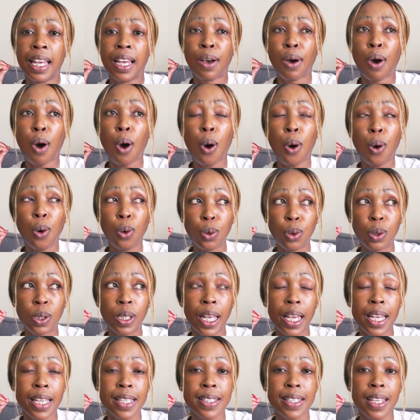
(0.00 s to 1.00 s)
whole
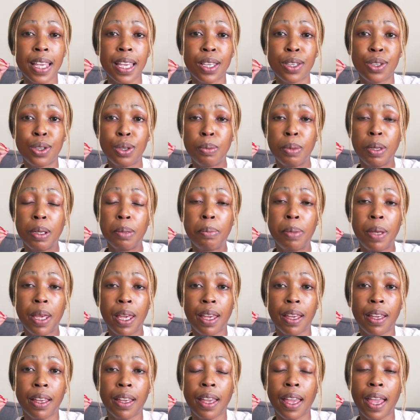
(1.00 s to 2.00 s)
as a human
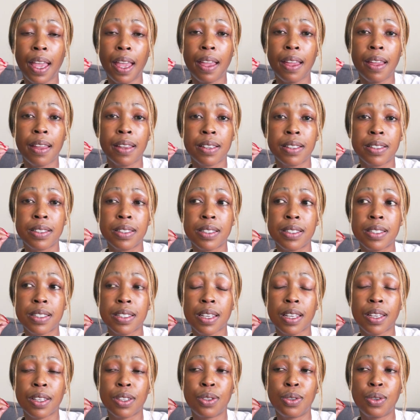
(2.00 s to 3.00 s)
being, and
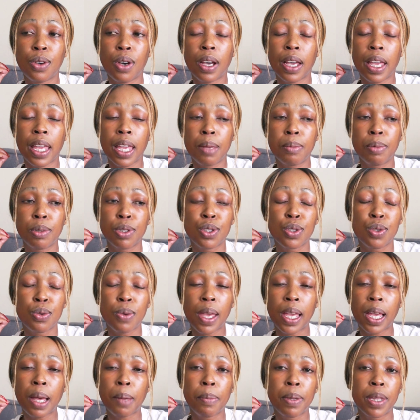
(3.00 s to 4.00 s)
you are able to
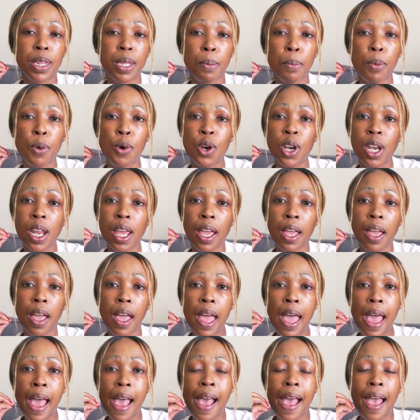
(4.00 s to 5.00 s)
wake up in the morning
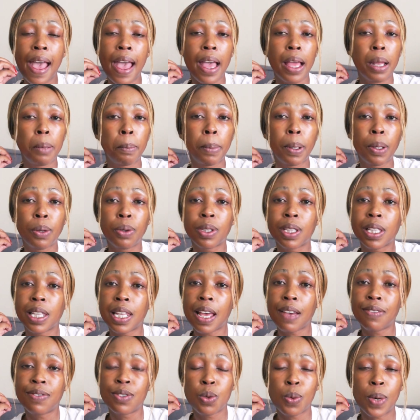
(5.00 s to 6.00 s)
and be with
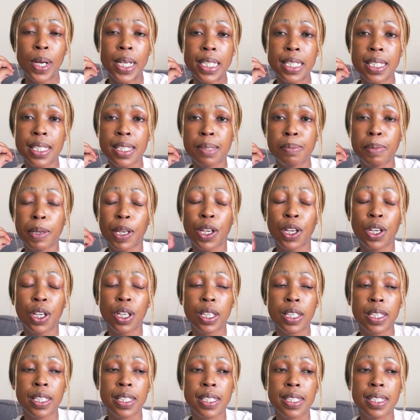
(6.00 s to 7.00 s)
loved ones,
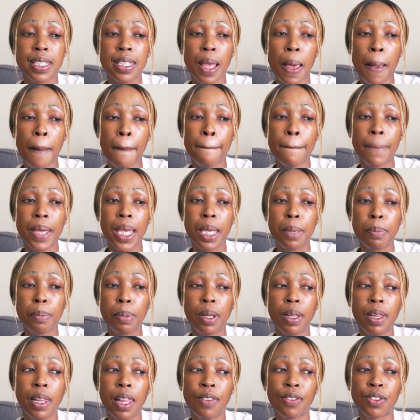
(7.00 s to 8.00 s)
because
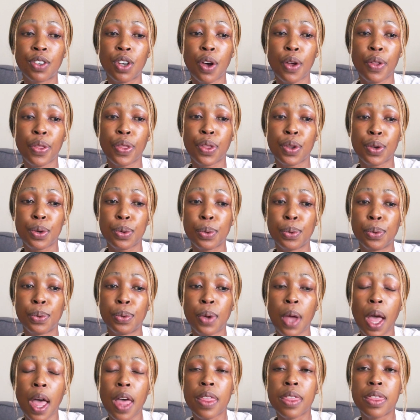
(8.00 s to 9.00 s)
people have gone through
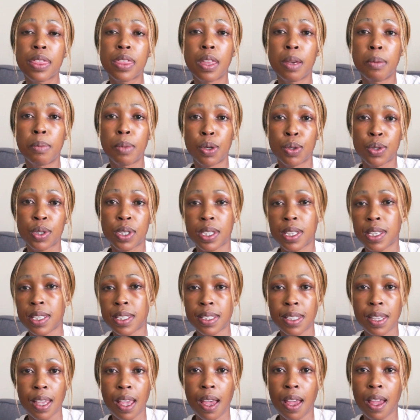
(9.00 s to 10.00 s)
the most
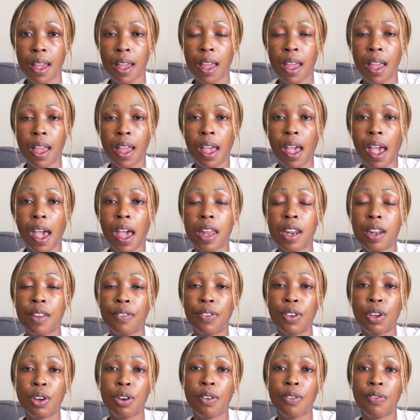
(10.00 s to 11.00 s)
this year. And
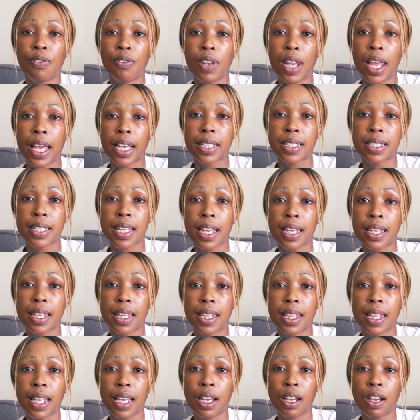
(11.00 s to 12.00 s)
if you reflect and
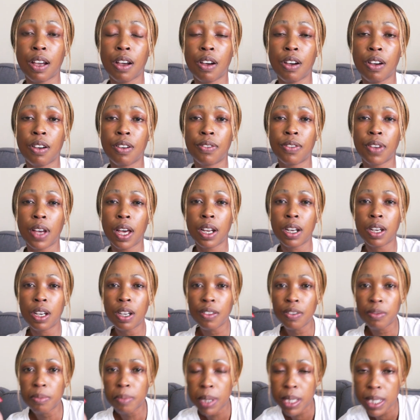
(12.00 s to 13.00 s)
think of, I don't know
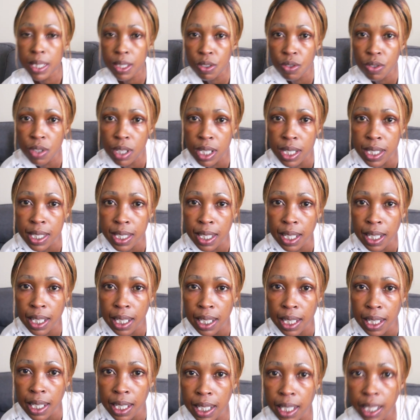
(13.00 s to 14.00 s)
if my screen is
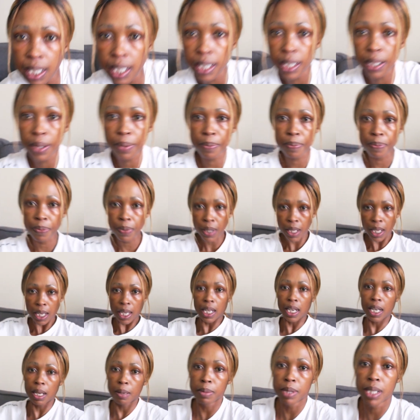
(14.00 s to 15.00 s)
clean.
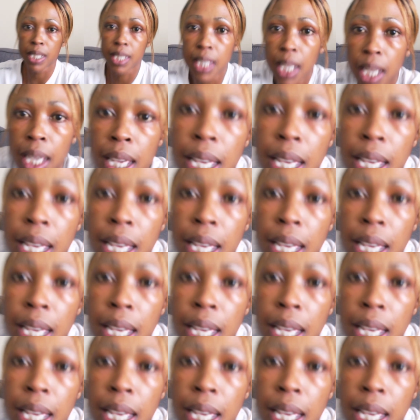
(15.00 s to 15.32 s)
Let me just